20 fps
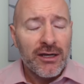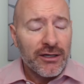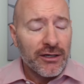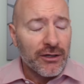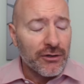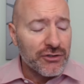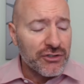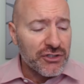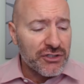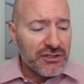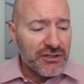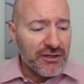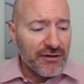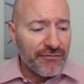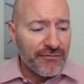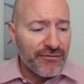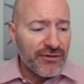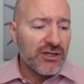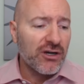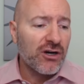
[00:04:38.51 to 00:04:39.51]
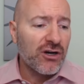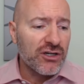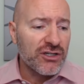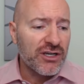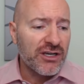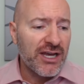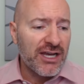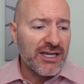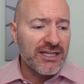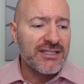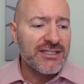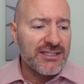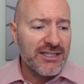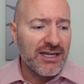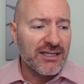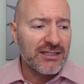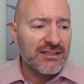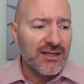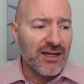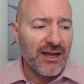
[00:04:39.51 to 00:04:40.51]
you know, just the VR
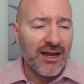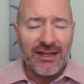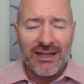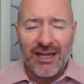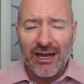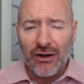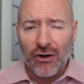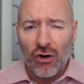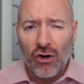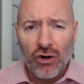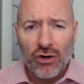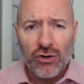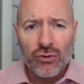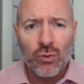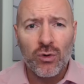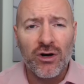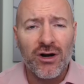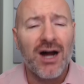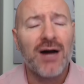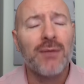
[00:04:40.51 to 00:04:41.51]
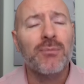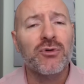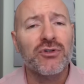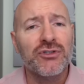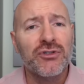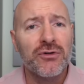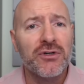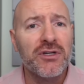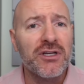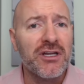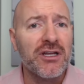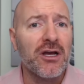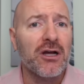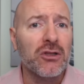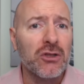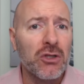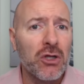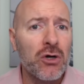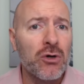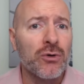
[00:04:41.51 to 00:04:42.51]
headset and that hardware opportunity
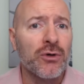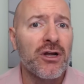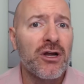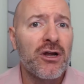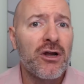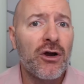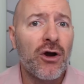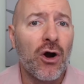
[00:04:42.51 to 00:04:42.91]
alone,